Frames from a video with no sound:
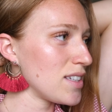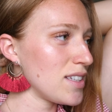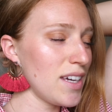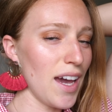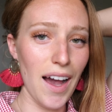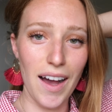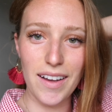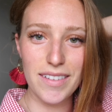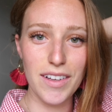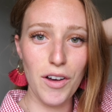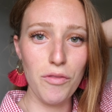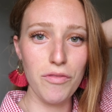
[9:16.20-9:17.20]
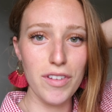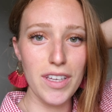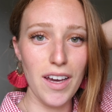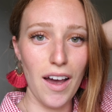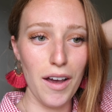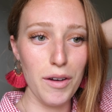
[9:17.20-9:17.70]
Yeah,
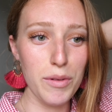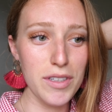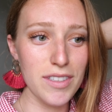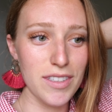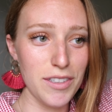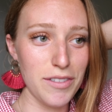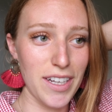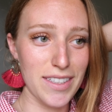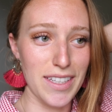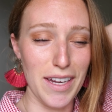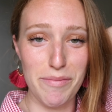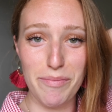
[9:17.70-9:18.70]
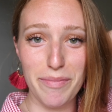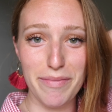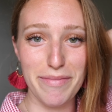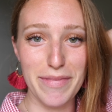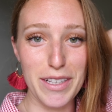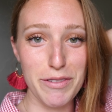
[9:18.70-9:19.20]
hopefully I will see you next time.
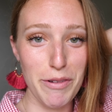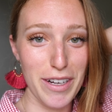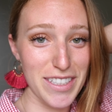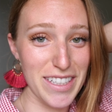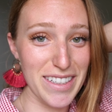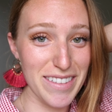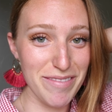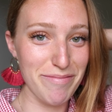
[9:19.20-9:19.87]
Thanks for watching.